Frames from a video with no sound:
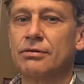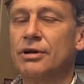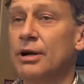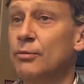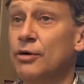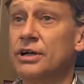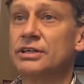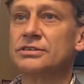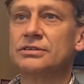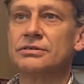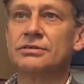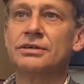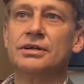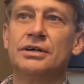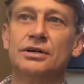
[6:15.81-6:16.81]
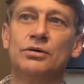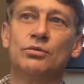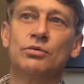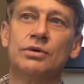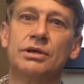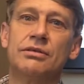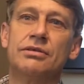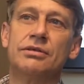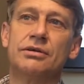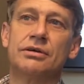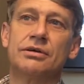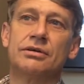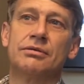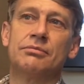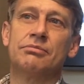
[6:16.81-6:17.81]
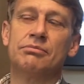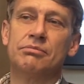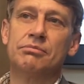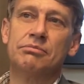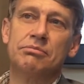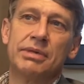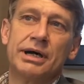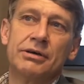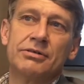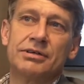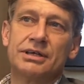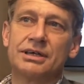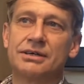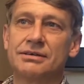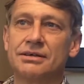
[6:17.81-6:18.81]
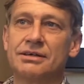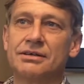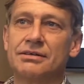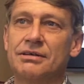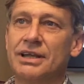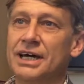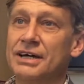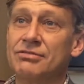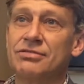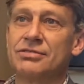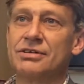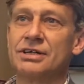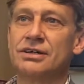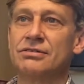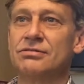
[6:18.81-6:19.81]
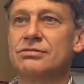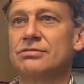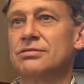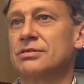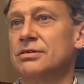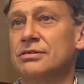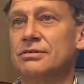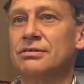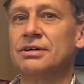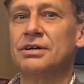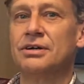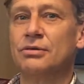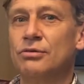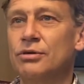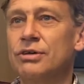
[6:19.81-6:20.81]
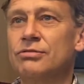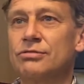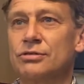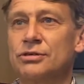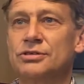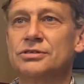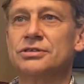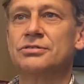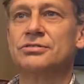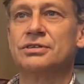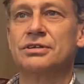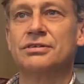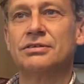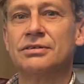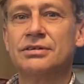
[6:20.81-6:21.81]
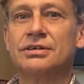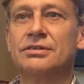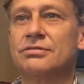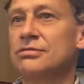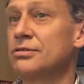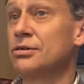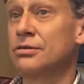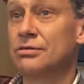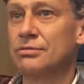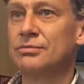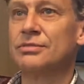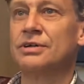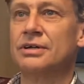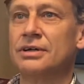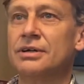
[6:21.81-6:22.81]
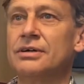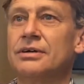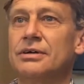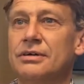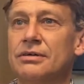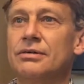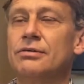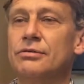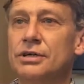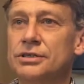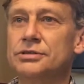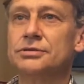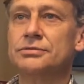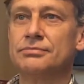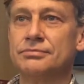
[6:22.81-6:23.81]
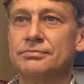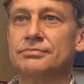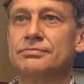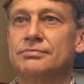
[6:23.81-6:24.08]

collaboration with biotech and life science researchers in the Stockholm region.